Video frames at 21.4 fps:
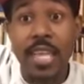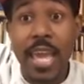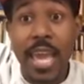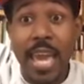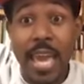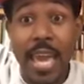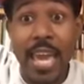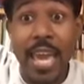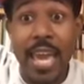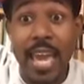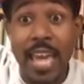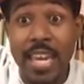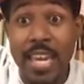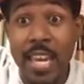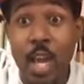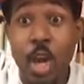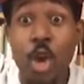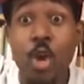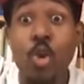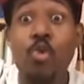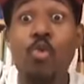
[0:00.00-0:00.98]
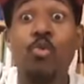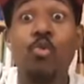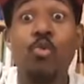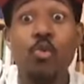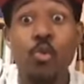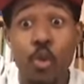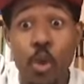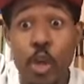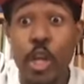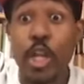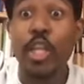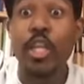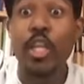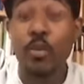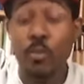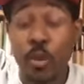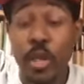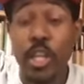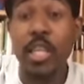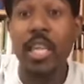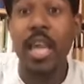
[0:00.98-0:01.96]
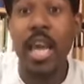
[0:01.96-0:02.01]
head, really,
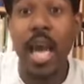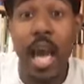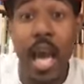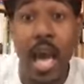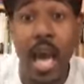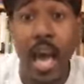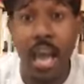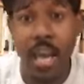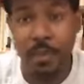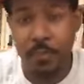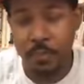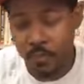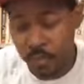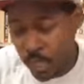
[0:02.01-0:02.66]
really high.